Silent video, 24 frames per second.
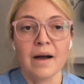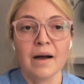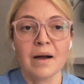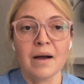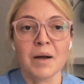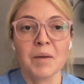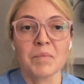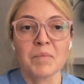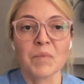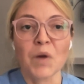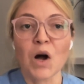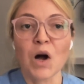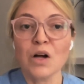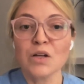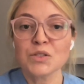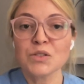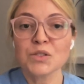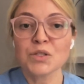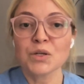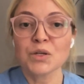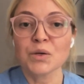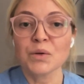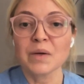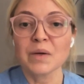
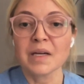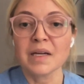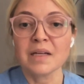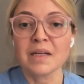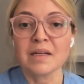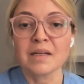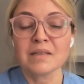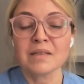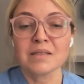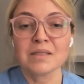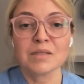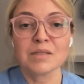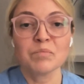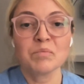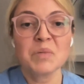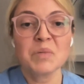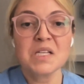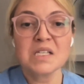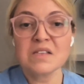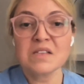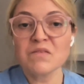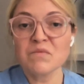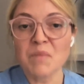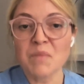Also, it's a
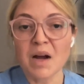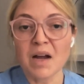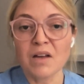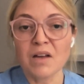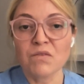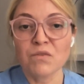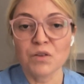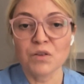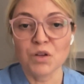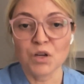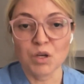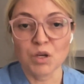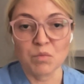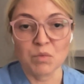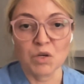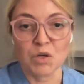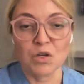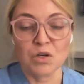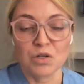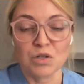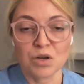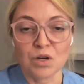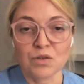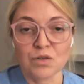peace of mind for the
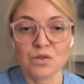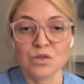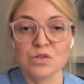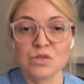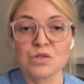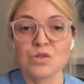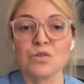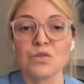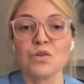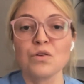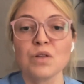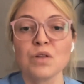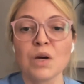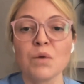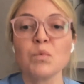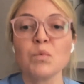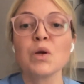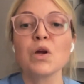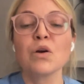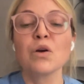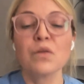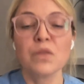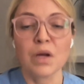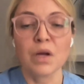community doctors to know that
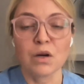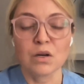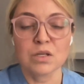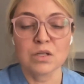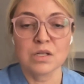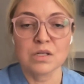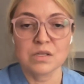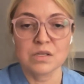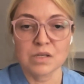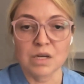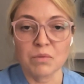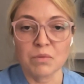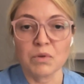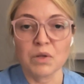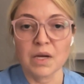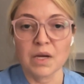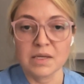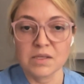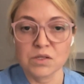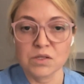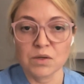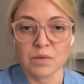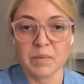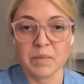we are there to
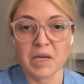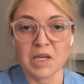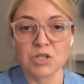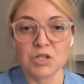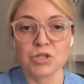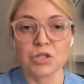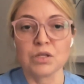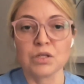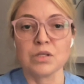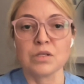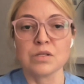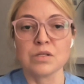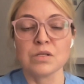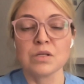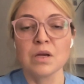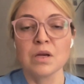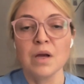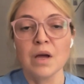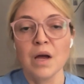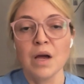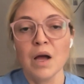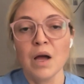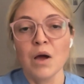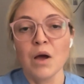stabilize their patients
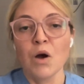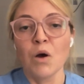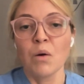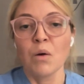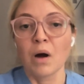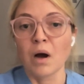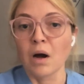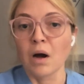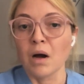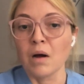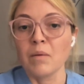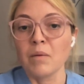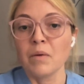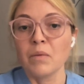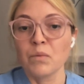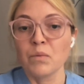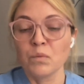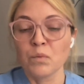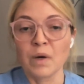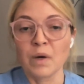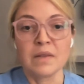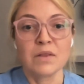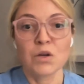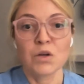
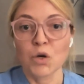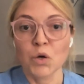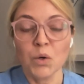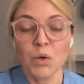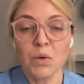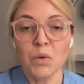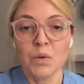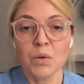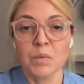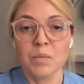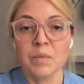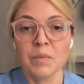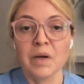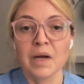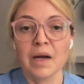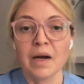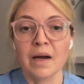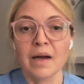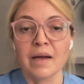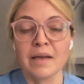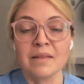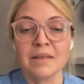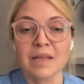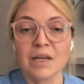when they're home,
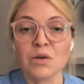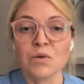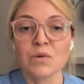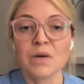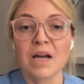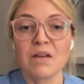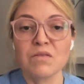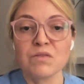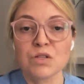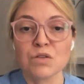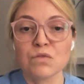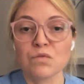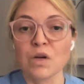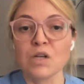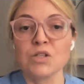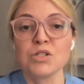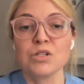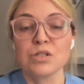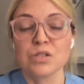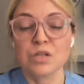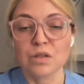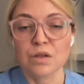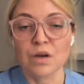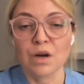and they don't have to
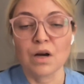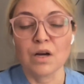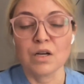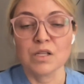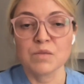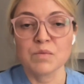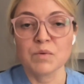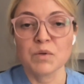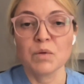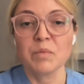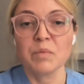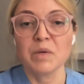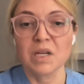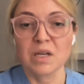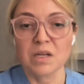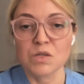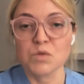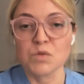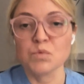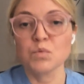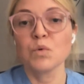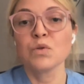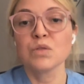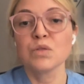rush into the hospital
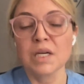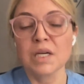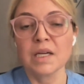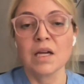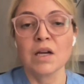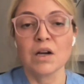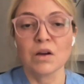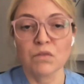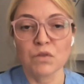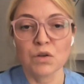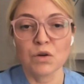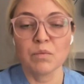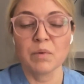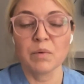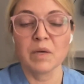because we'll take care of